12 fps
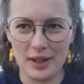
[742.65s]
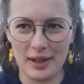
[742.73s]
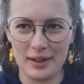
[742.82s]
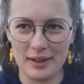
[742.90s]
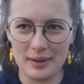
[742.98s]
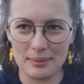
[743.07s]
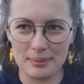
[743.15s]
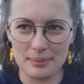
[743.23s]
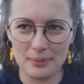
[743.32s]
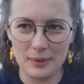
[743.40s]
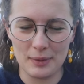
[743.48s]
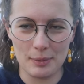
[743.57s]
I am
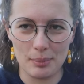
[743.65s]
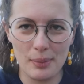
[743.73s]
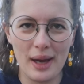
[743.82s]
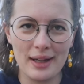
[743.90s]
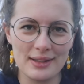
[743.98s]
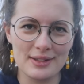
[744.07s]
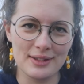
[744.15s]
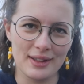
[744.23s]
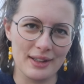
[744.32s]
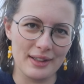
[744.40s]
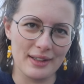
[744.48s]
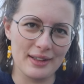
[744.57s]

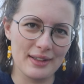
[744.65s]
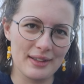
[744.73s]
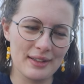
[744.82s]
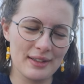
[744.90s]
impatiently